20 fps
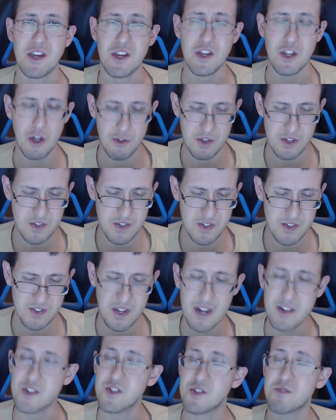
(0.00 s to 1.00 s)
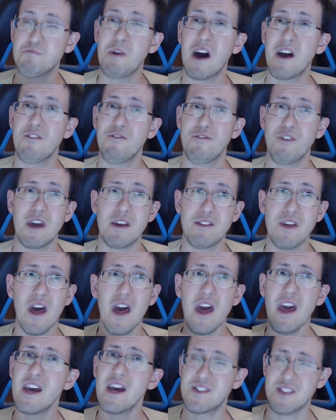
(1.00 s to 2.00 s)
You know, this is not just my faith;
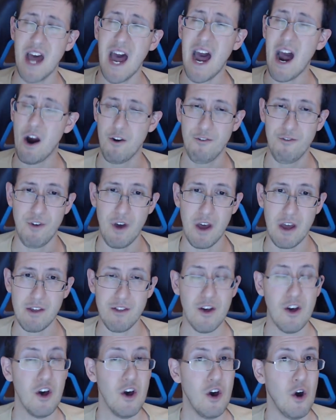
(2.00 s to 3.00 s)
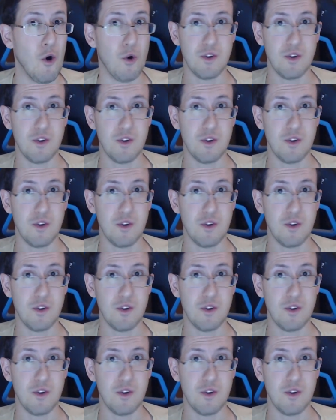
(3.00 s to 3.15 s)
it's our faith, or in